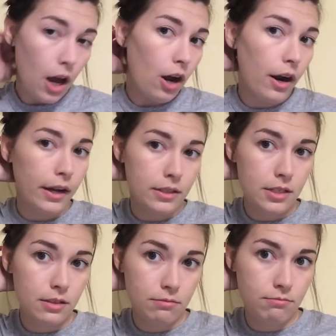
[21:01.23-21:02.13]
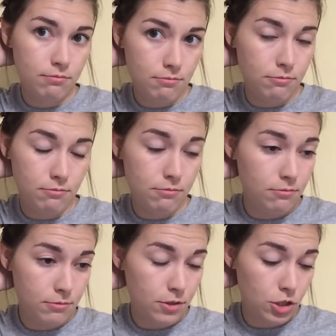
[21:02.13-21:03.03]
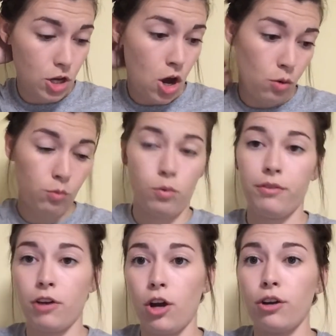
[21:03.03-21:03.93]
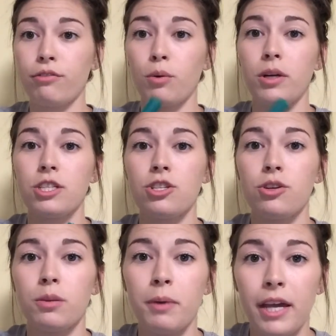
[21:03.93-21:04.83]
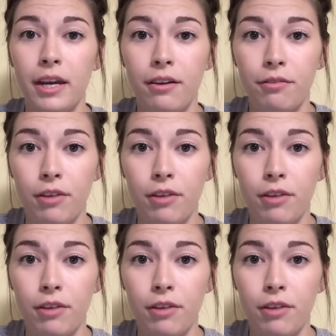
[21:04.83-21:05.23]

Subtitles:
All right. So we've gone over what to do at the beginning of